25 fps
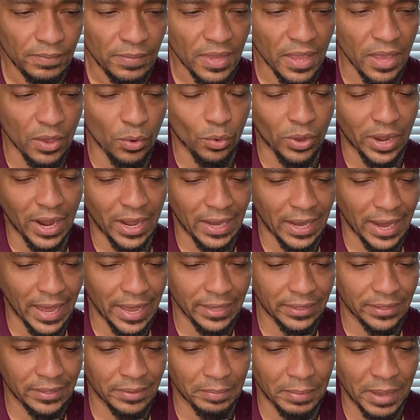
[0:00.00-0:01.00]
And what I
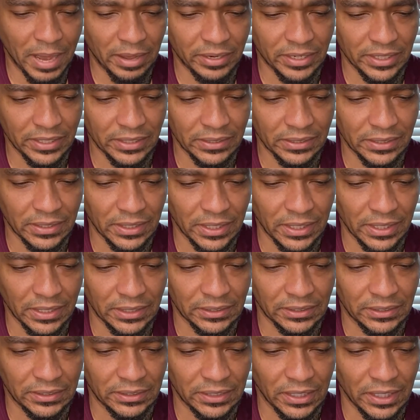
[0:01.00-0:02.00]
liked about his
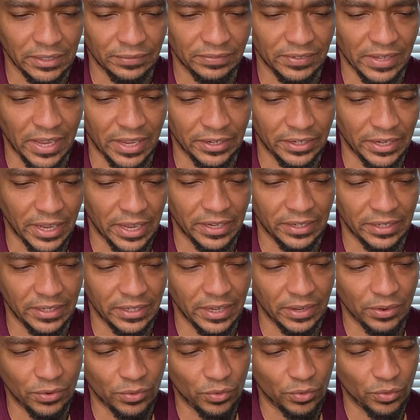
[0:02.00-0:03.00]
stuff, that
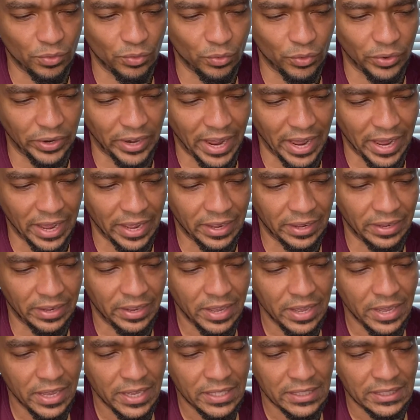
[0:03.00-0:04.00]
when I
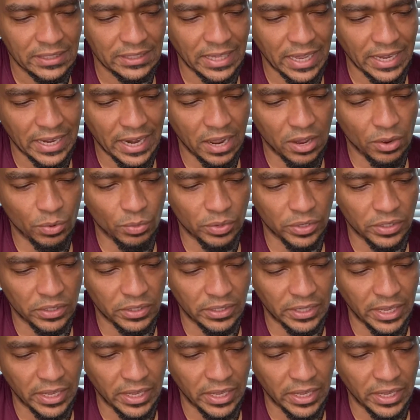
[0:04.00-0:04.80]
sat down with